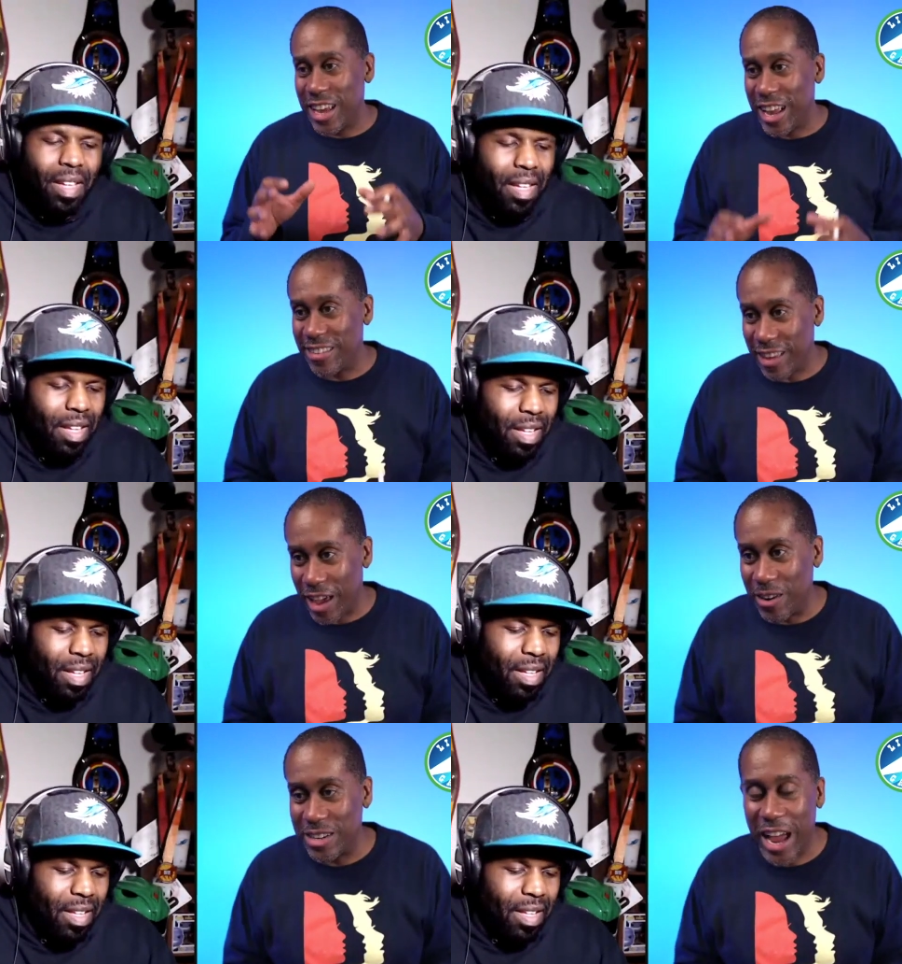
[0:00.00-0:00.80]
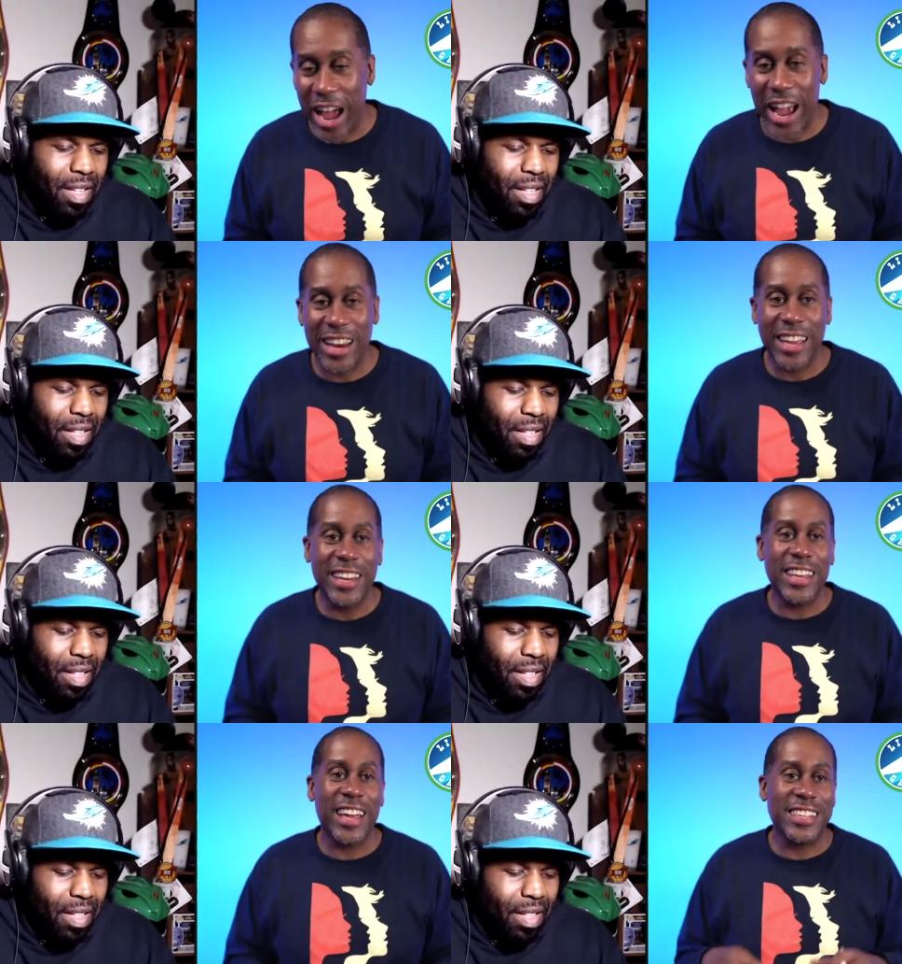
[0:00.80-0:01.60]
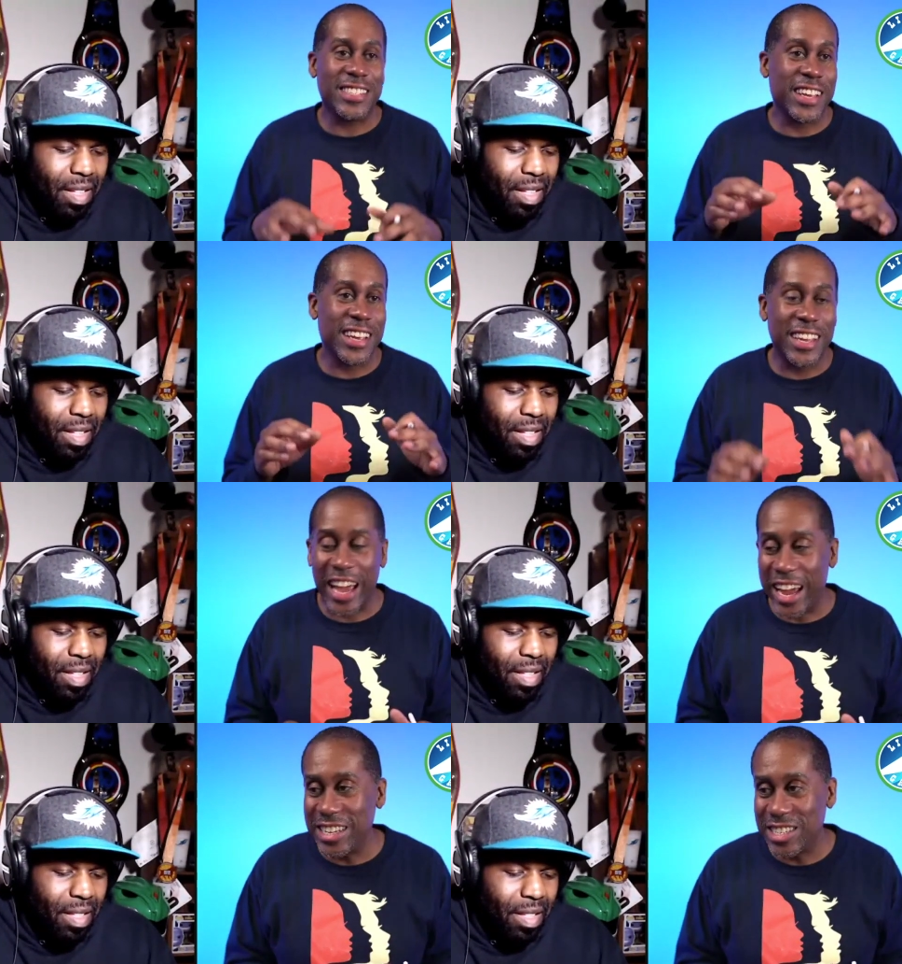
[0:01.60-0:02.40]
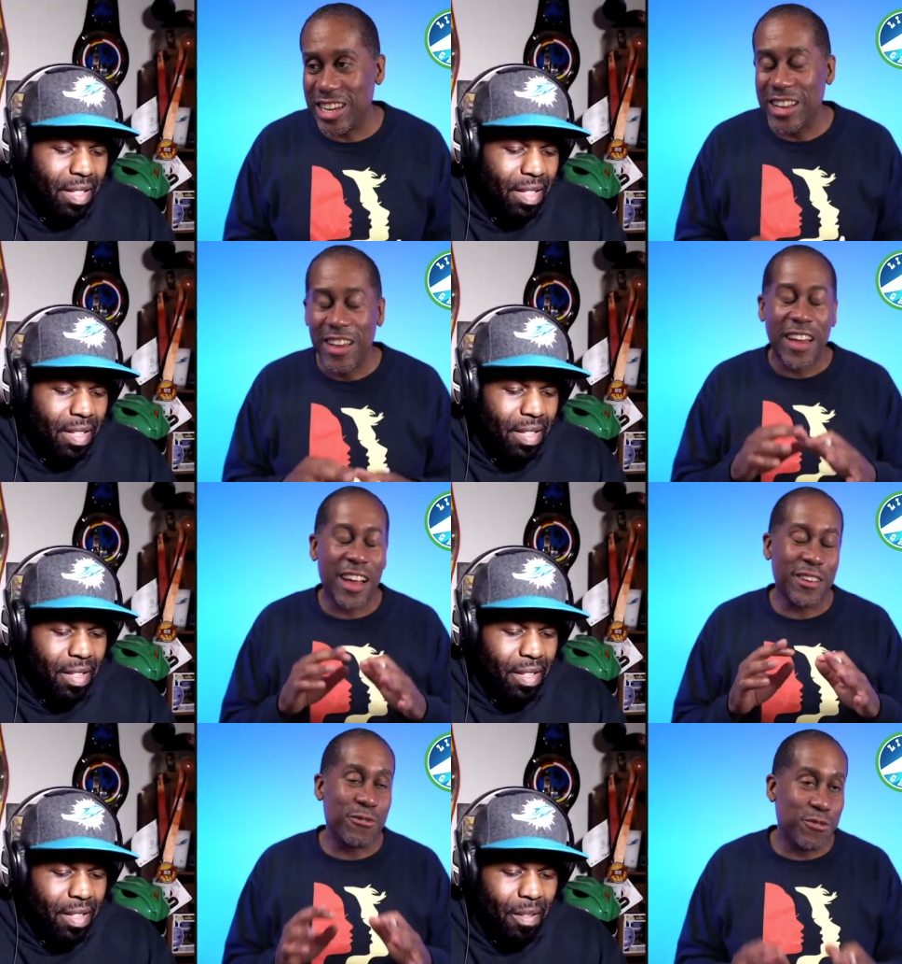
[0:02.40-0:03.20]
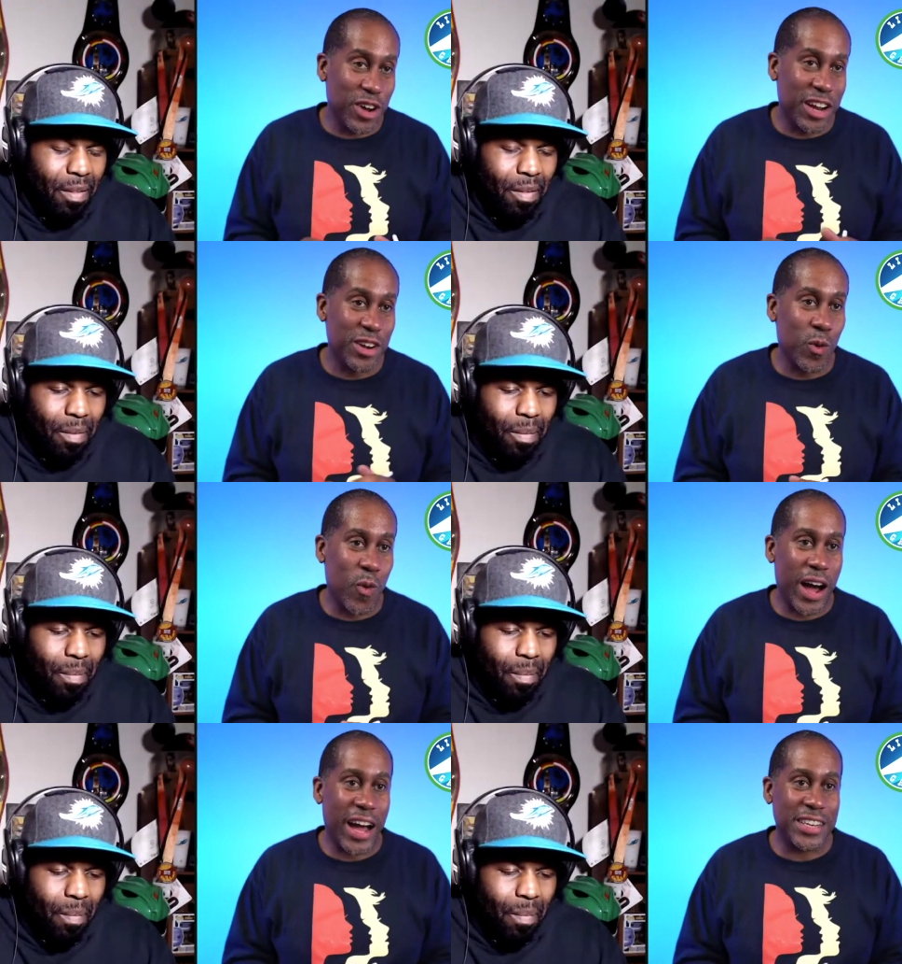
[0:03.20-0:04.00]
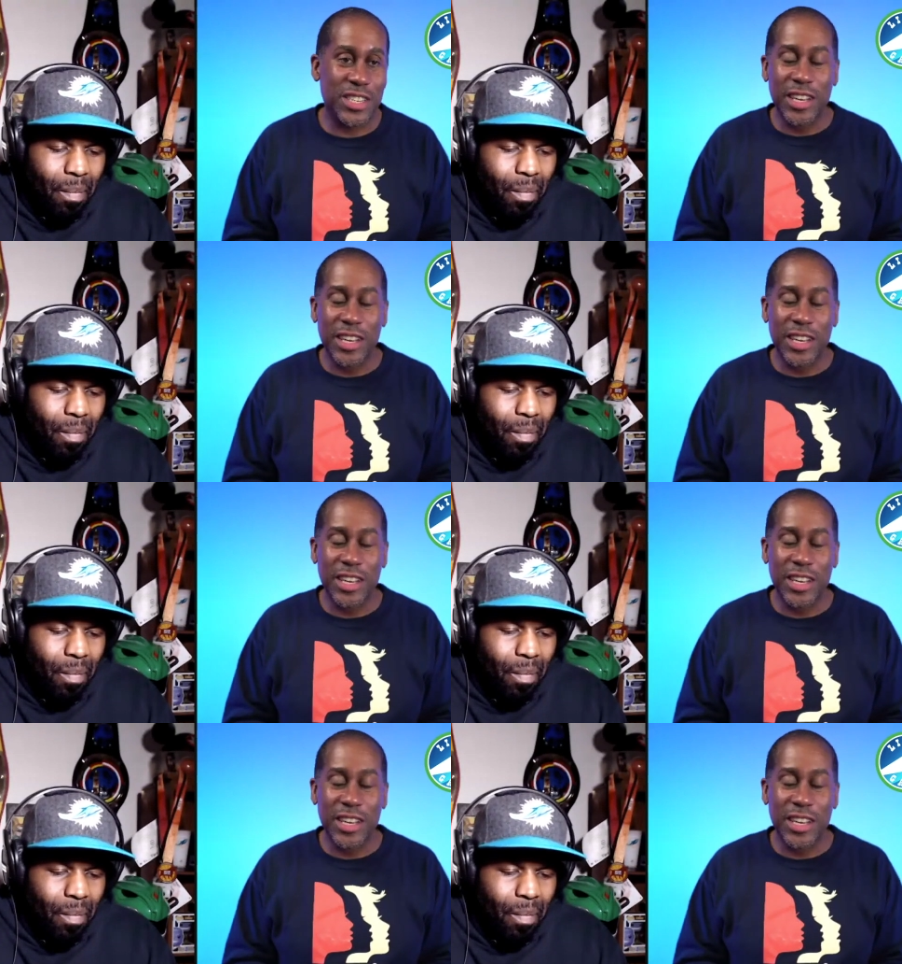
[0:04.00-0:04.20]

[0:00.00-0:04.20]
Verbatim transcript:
Speaker 1: entertaining. It's engaging. It's fun to watch.